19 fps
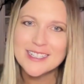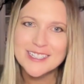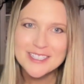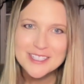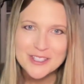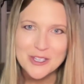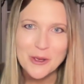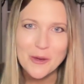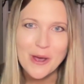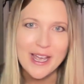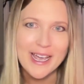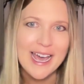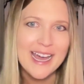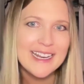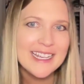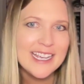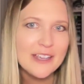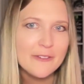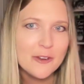So I
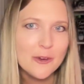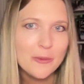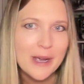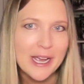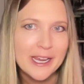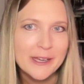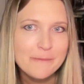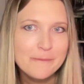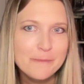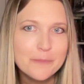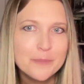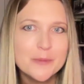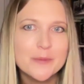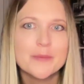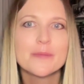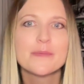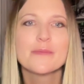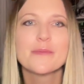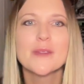kind of gave it away.
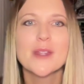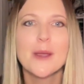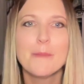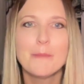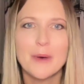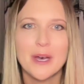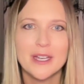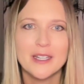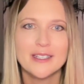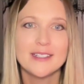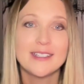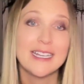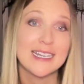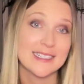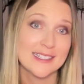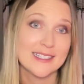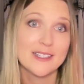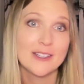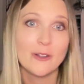But
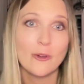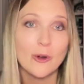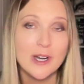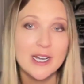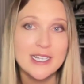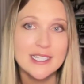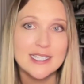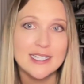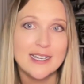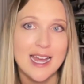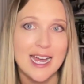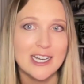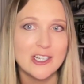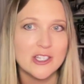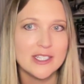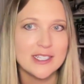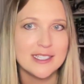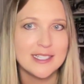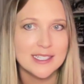yes, Laurie did not
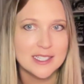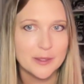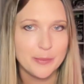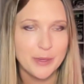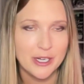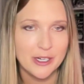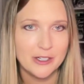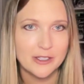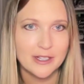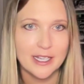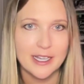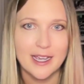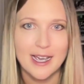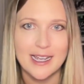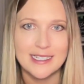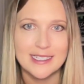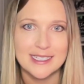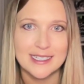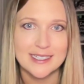just disappear like
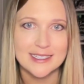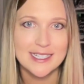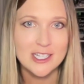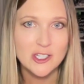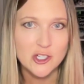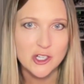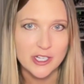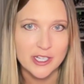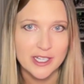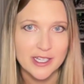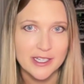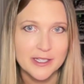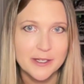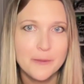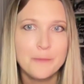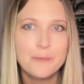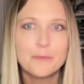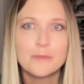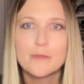Isaac said she did,
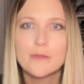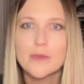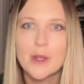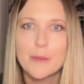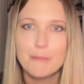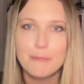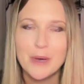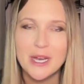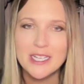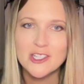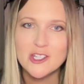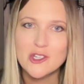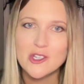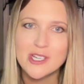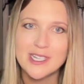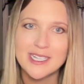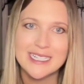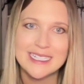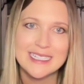but
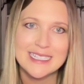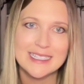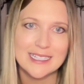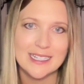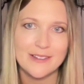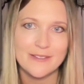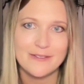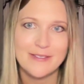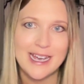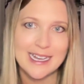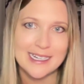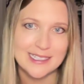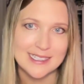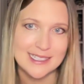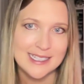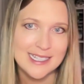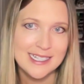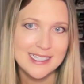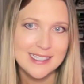she is in fact
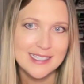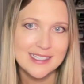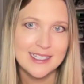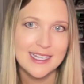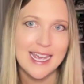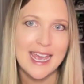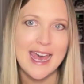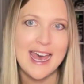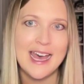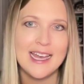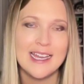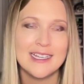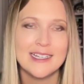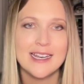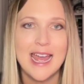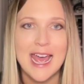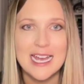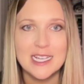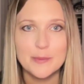deceased
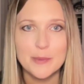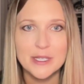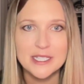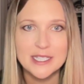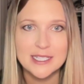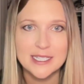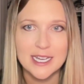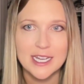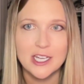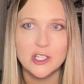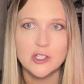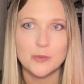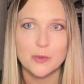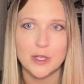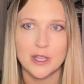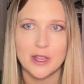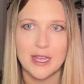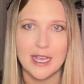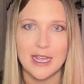and has been staged
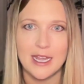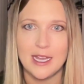with